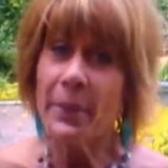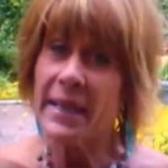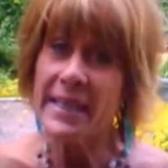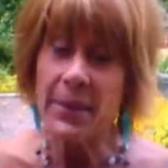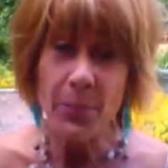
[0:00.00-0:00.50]

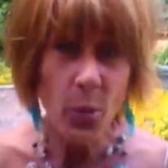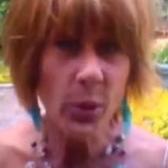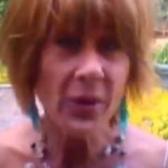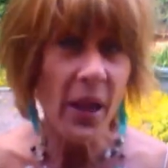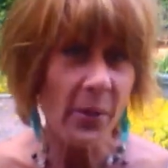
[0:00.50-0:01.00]
It's
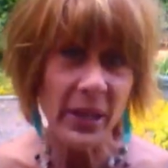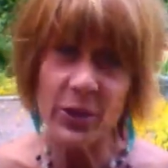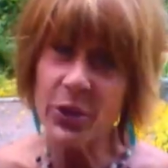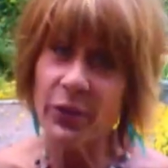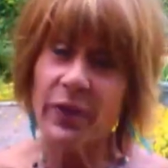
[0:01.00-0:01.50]
important that we
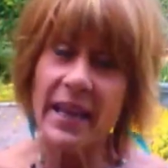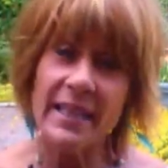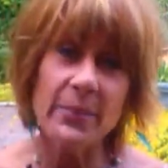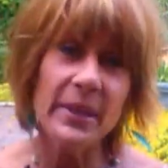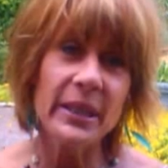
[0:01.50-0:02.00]
use our
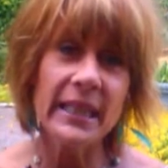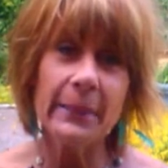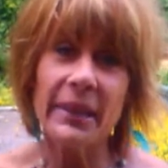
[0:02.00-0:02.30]
flexibility